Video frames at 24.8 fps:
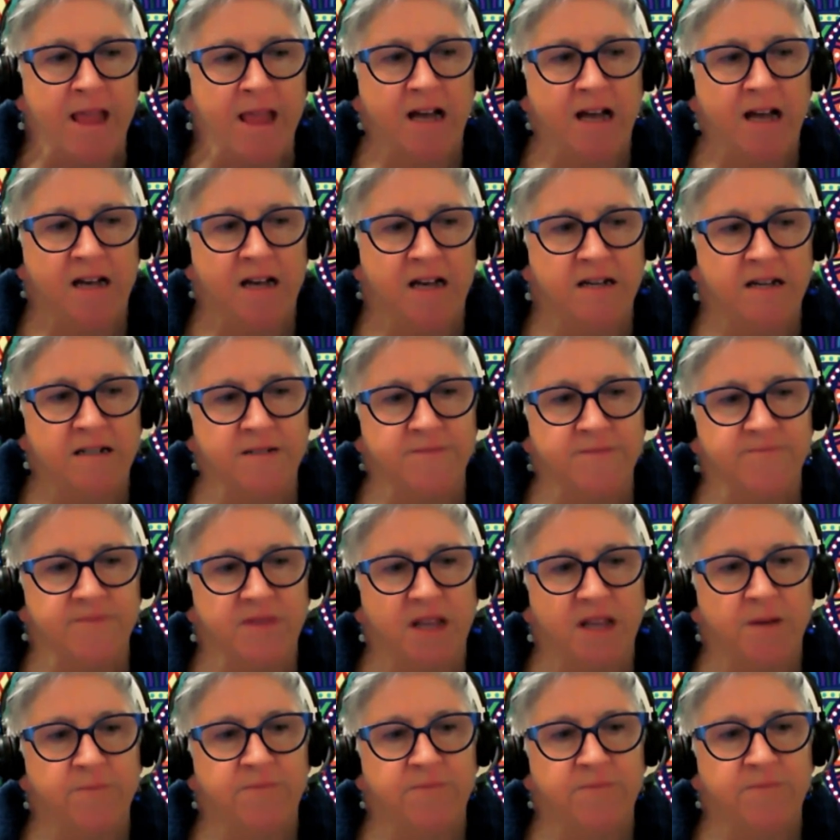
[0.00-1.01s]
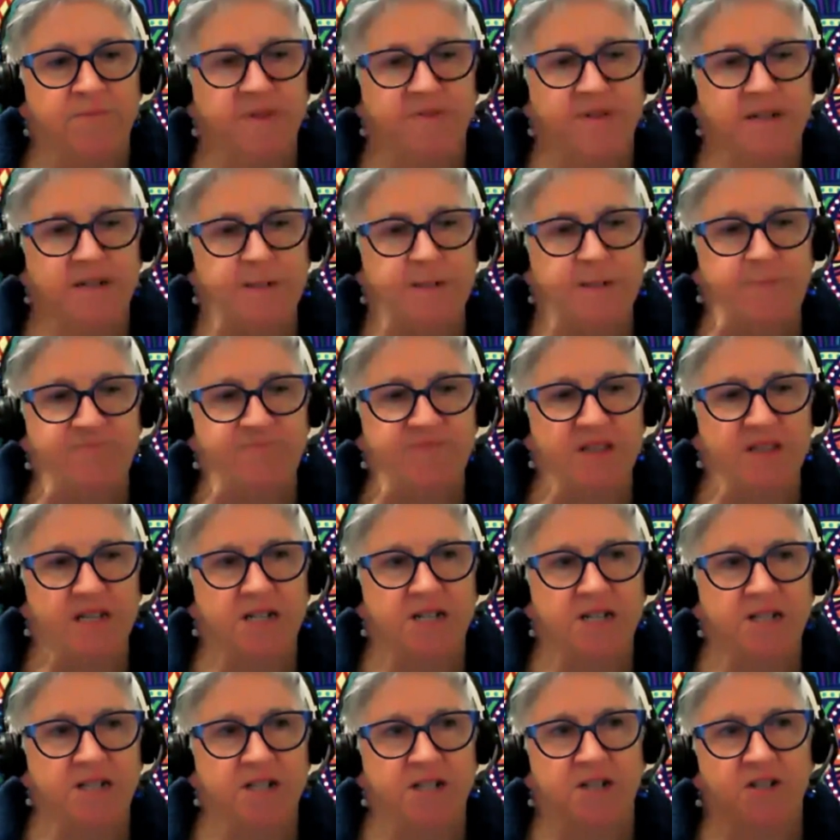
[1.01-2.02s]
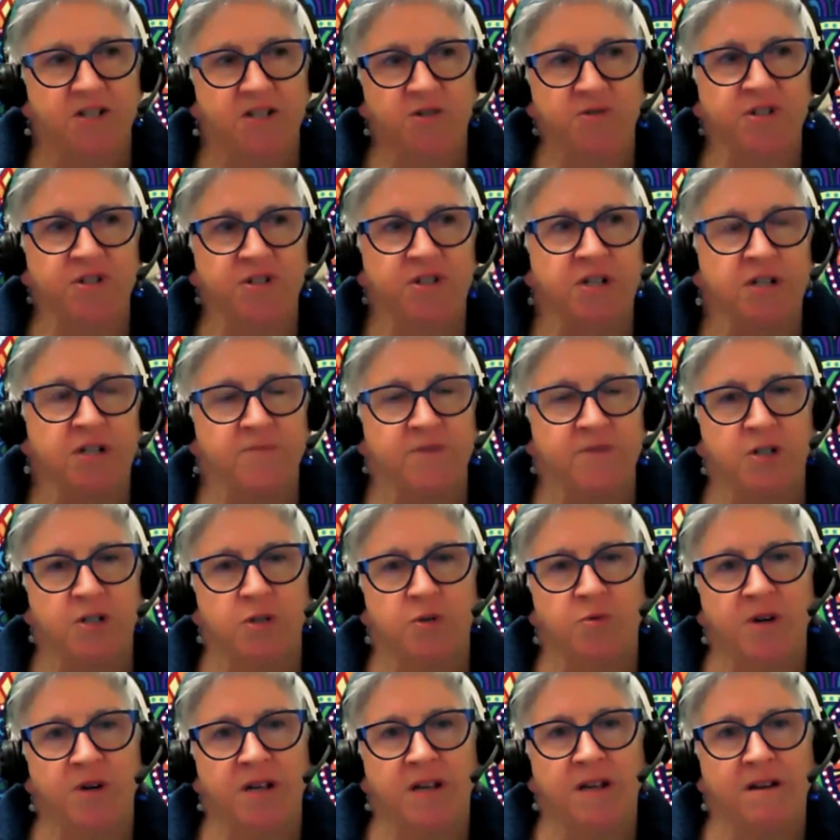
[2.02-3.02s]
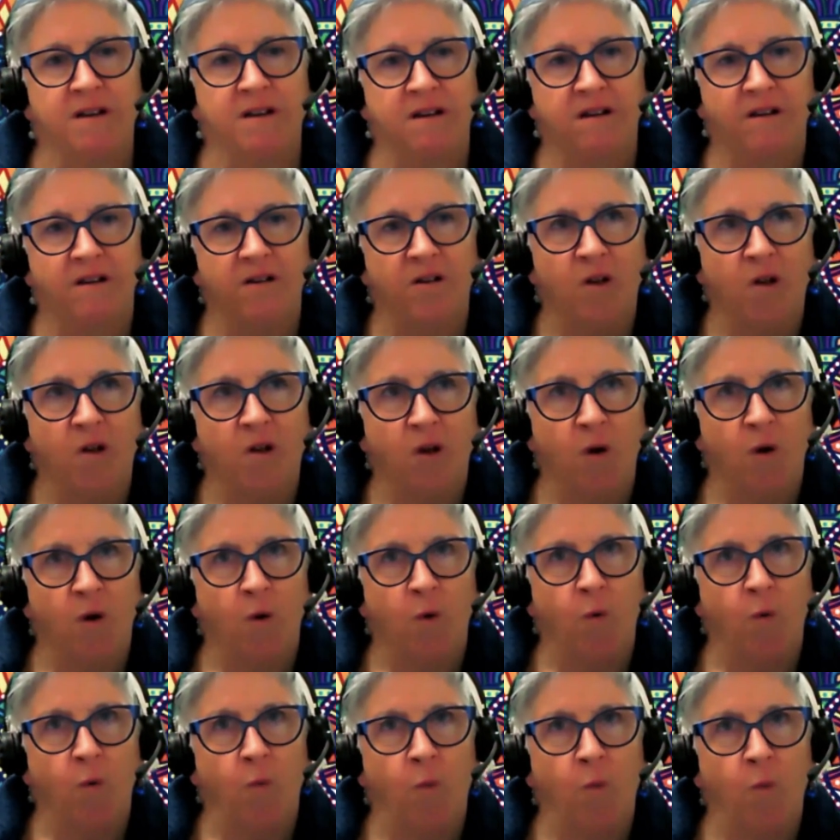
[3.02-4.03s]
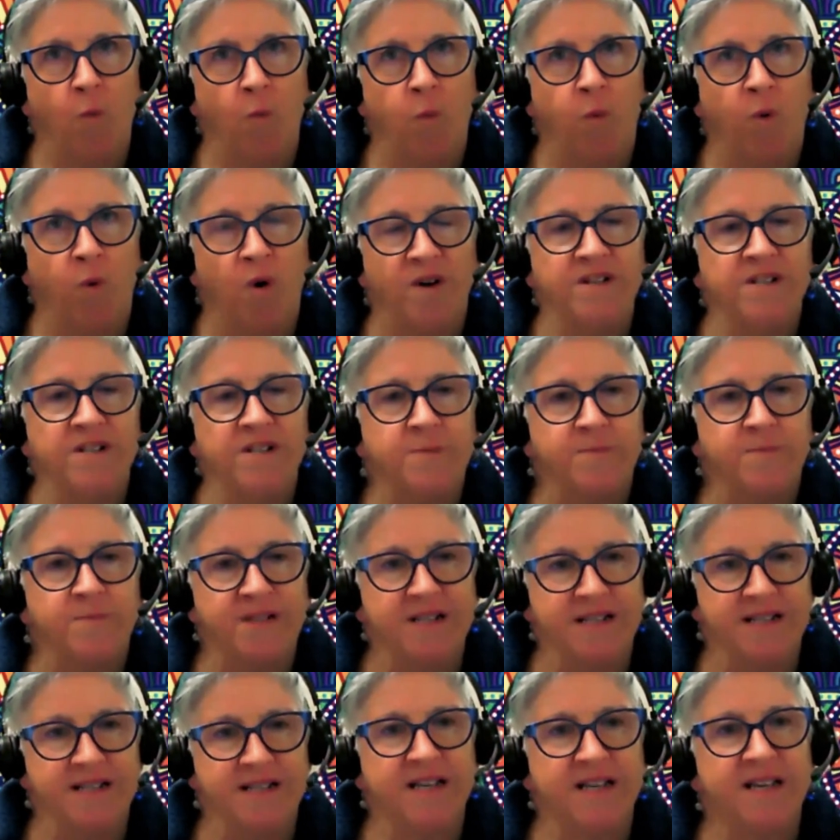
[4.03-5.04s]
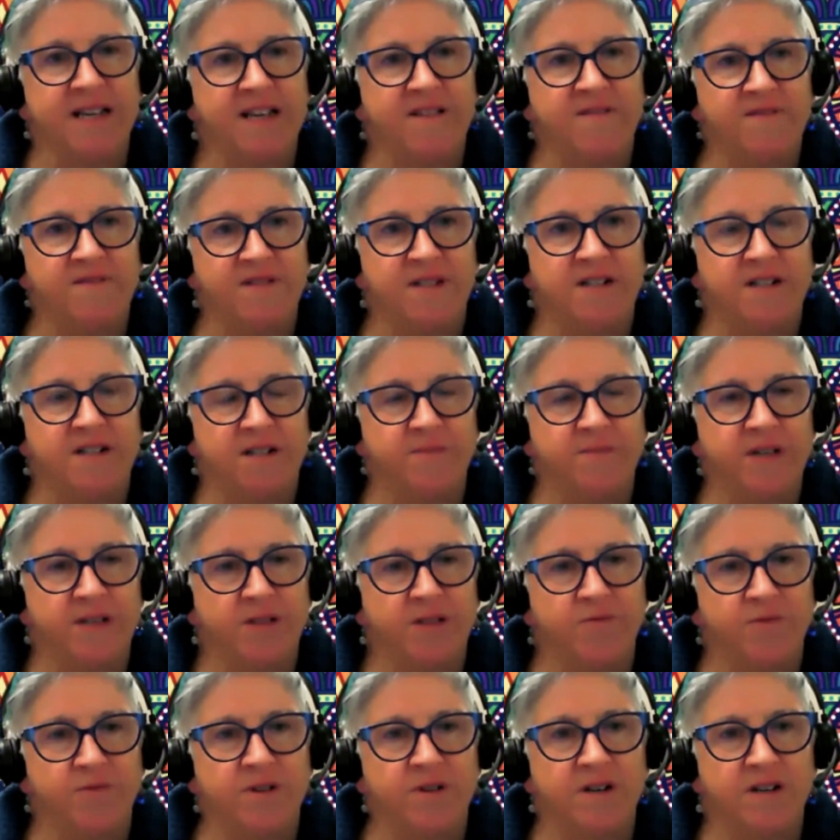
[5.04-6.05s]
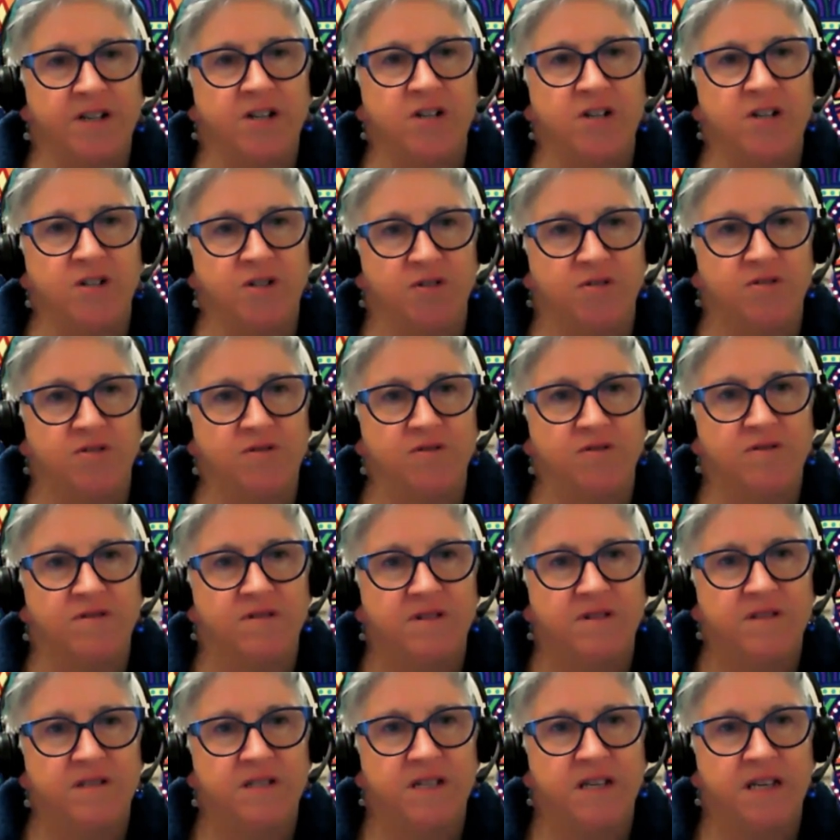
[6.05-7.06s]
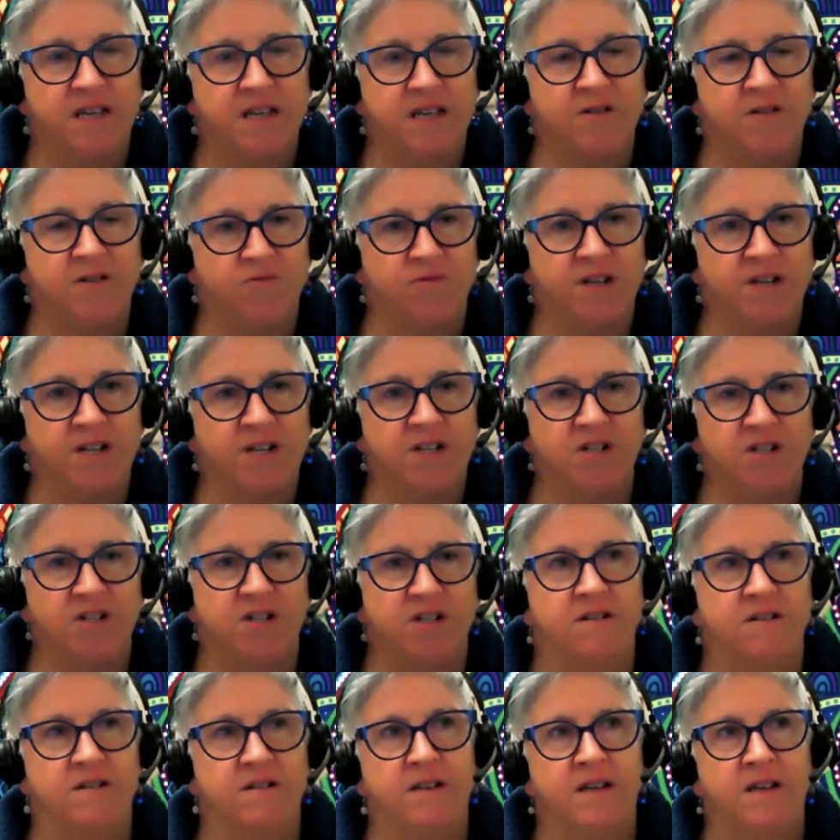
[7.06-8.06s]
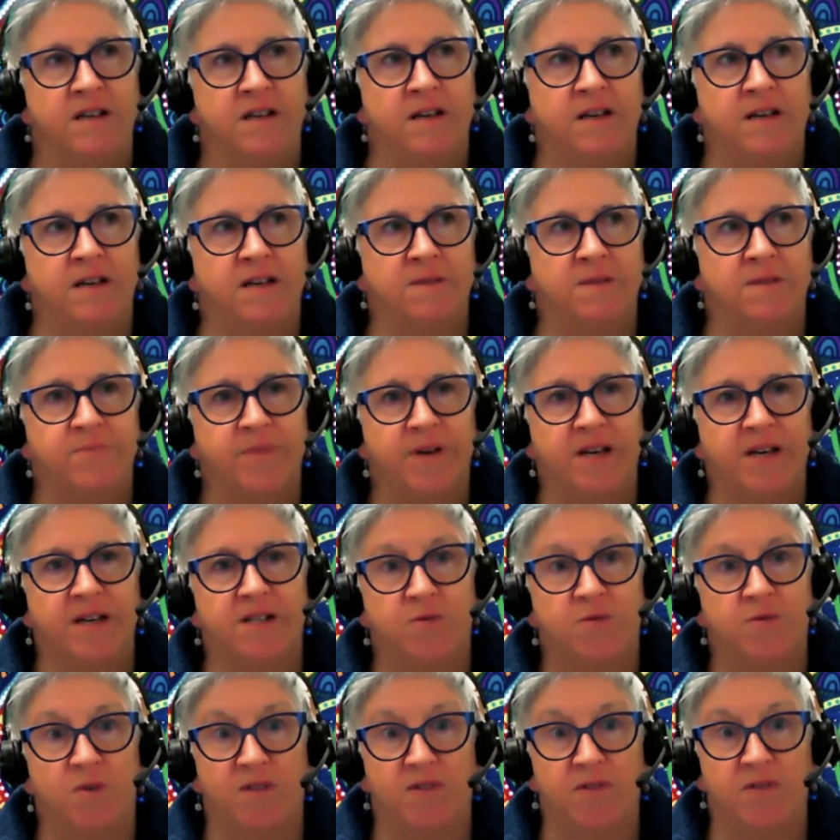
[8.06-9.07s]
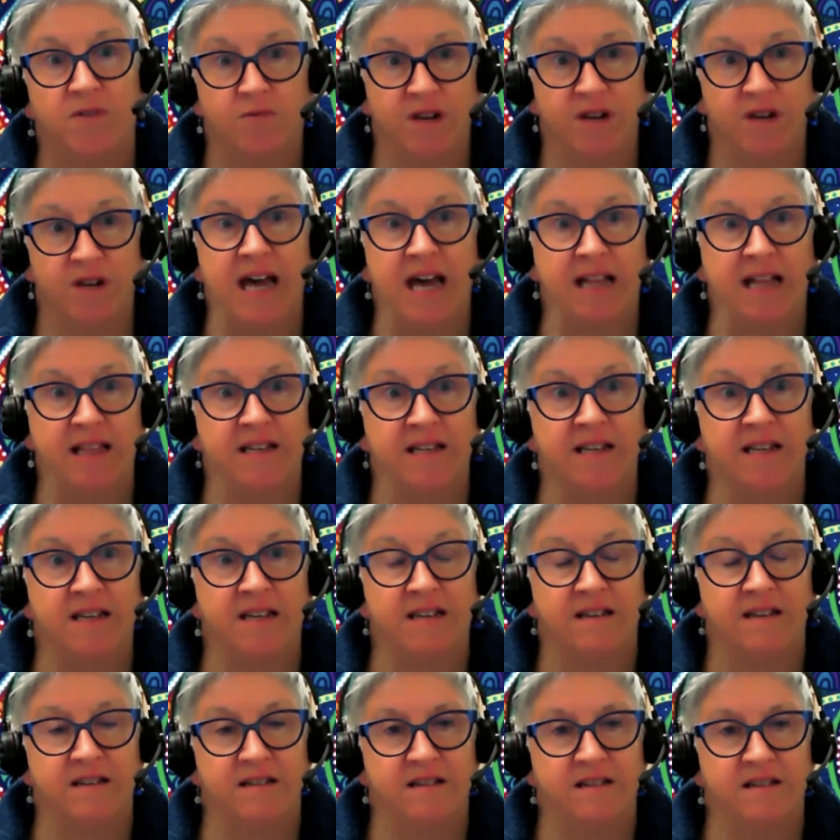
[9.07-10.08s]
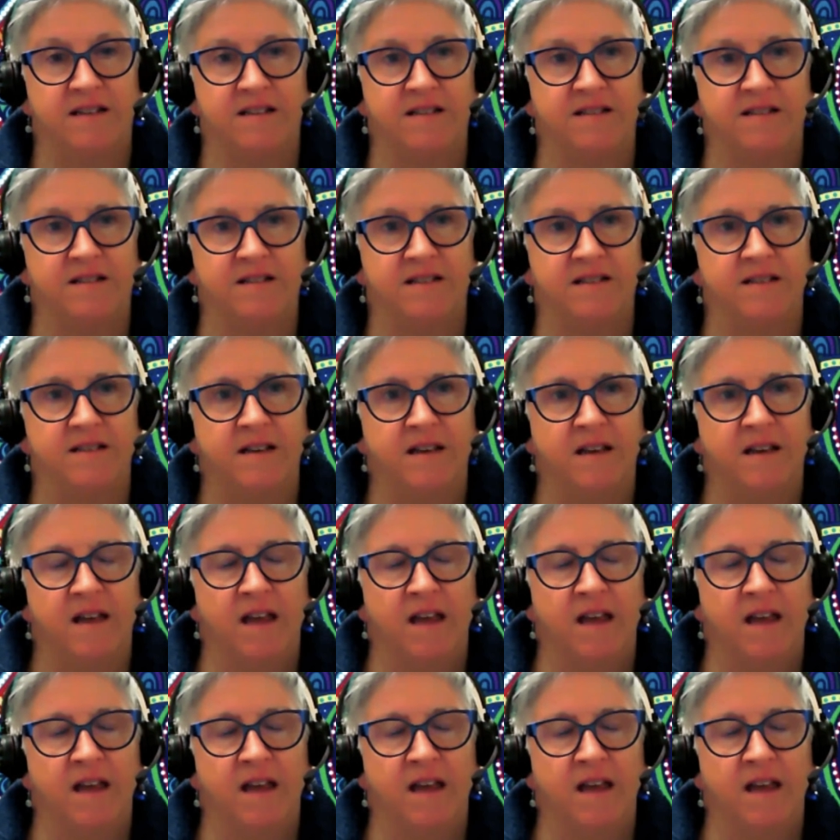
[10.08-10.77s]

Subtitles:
a bit of a disjointure between what is perceived to be the real issue in a region compared to what the reality is.